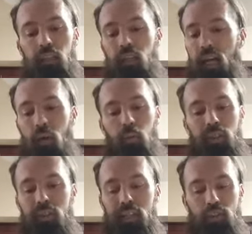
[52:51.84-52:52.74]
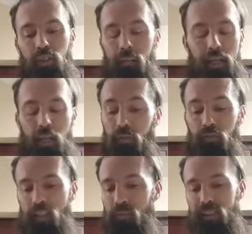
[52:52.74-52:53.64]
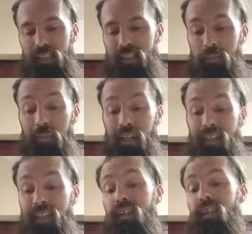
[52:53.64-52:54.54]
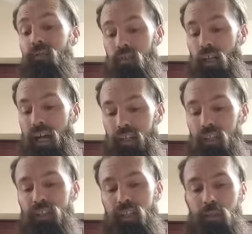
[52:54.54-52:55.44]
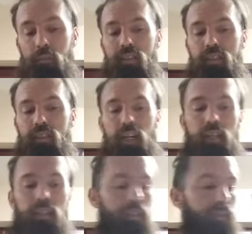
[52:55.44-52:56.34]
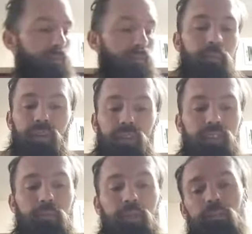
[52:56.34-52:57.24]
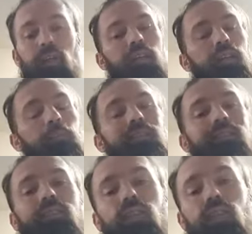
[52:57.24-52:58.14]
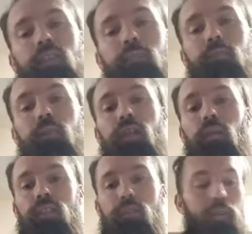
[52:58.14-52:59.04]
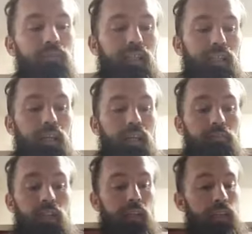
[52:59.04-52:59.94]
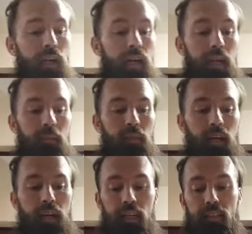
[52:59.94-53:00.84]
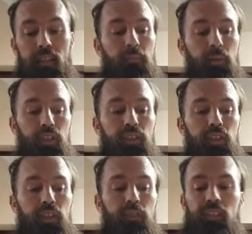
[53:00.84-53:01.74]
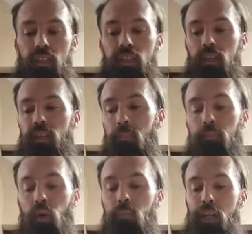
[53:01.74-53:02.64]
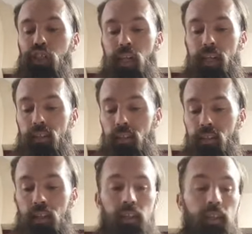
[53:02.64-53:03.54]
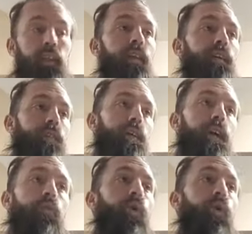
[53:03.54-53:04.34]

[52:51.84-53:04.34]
I would Instagram or Facebook is not sending me money. I understand the business side of this. People are gonna send me the money. The businesses are gonna send me the money the rest of my fucking life um, I did personally for 10 years. I broke my shit. I wrote